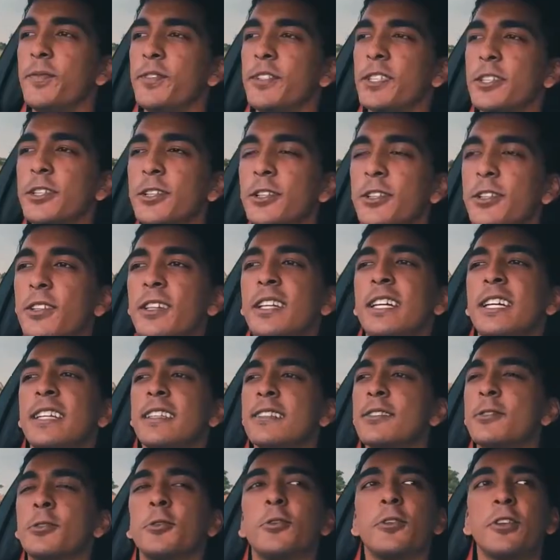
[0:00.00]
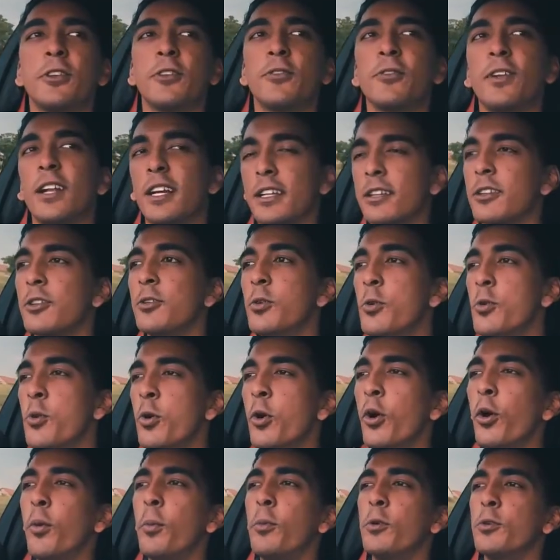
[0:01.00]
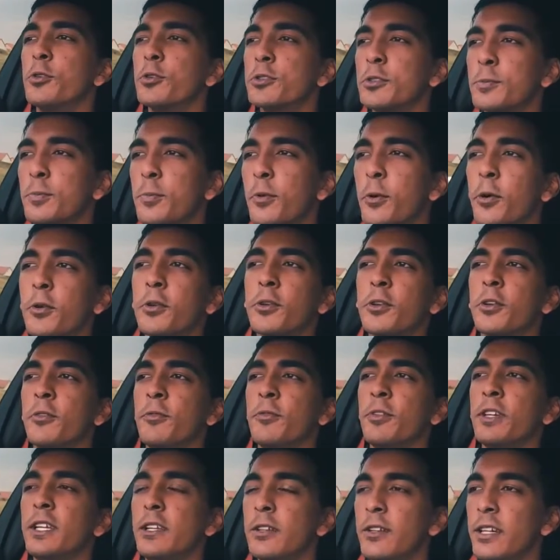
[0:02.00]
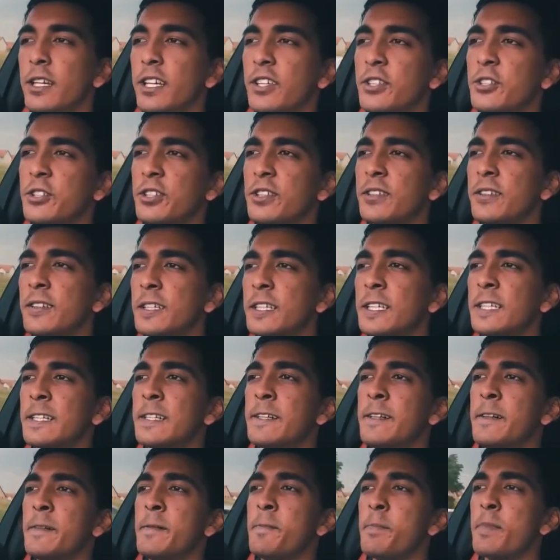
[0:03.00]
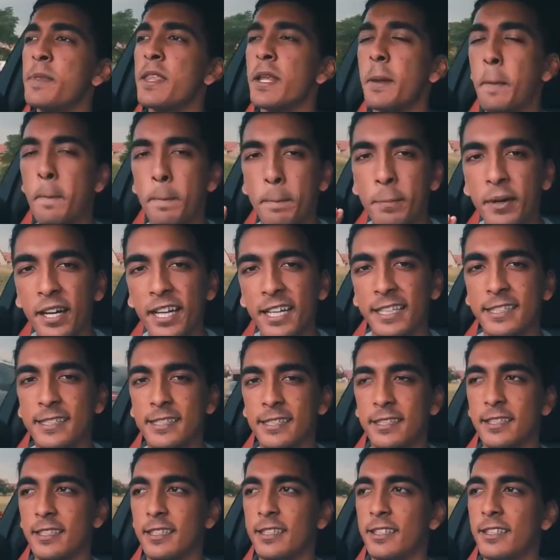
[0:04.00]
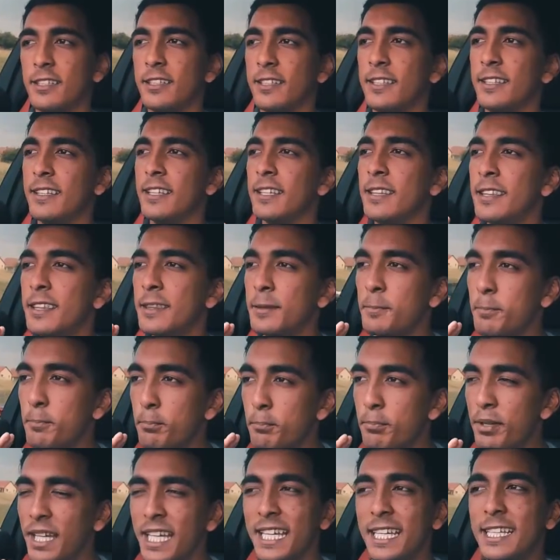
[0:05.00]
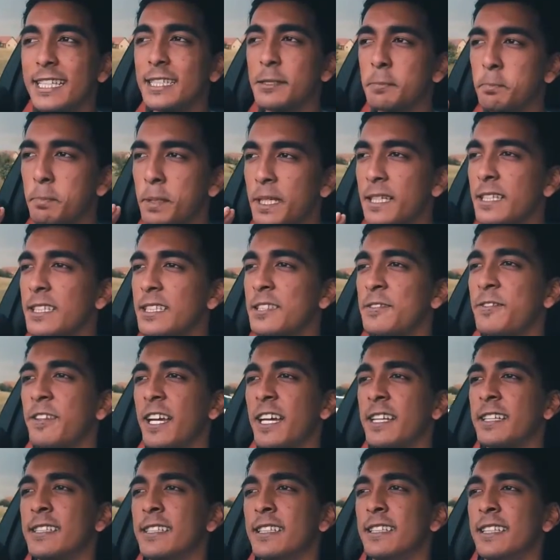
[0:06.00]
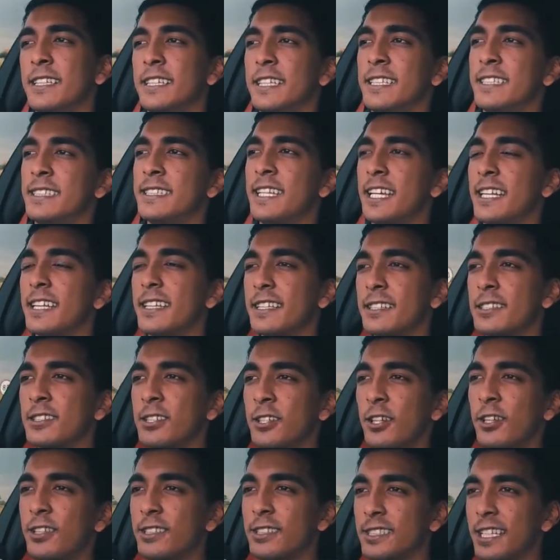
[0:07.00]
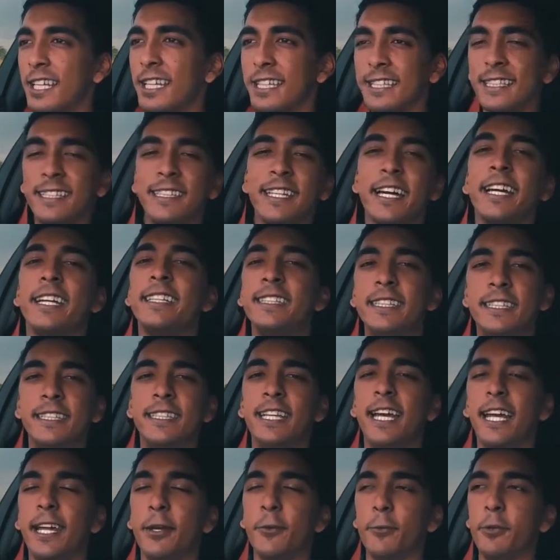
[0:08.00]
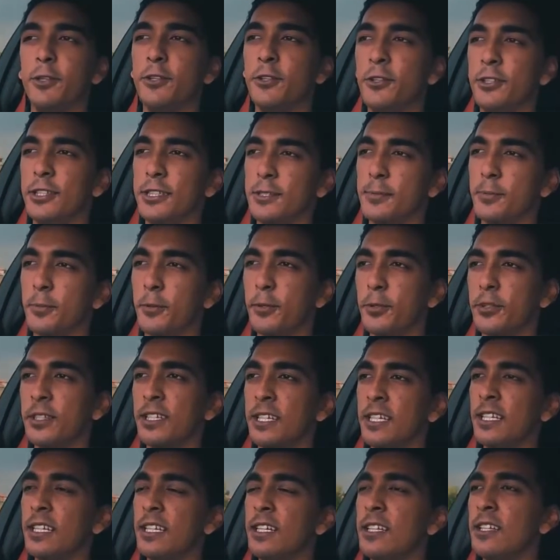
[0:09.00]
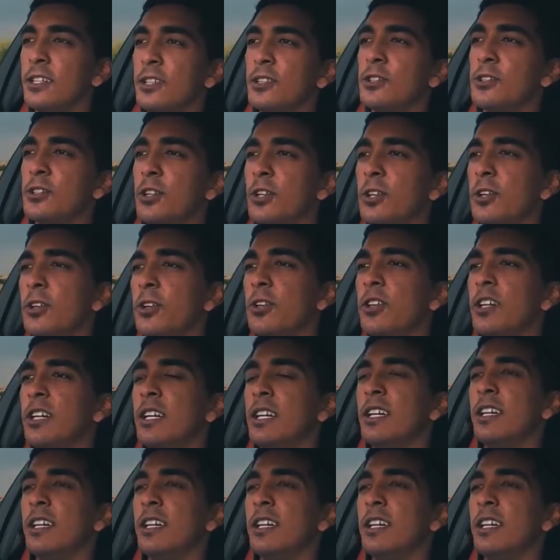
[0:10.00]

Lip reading: So it's sort of like the normal sport configuration, but the biggest factor is that this car is like night and day when you're in sport. So